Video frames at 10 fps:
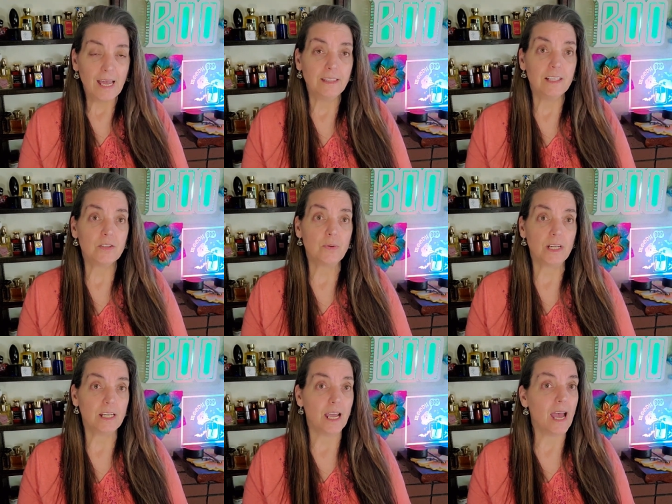And this
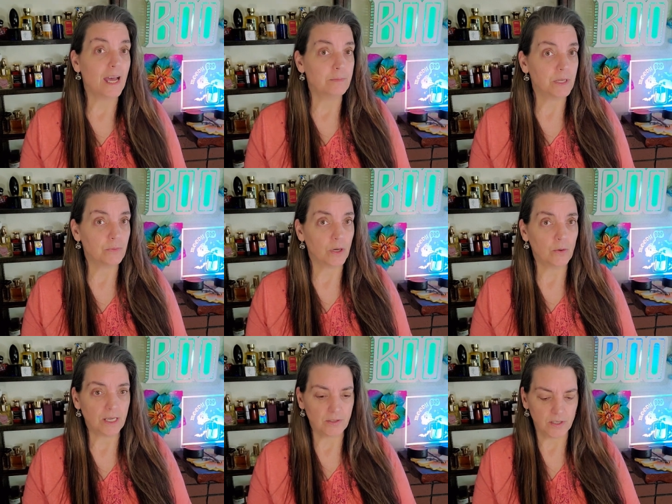one had been
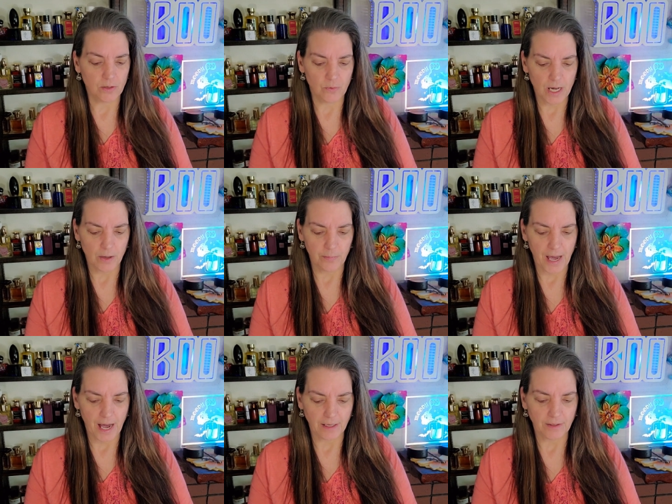requested a while
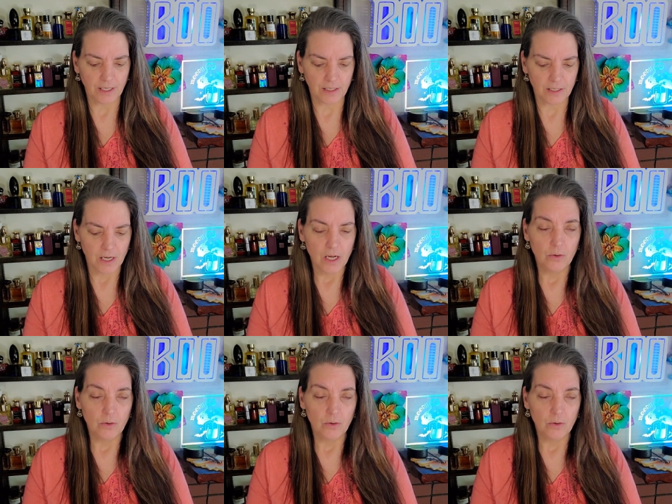back that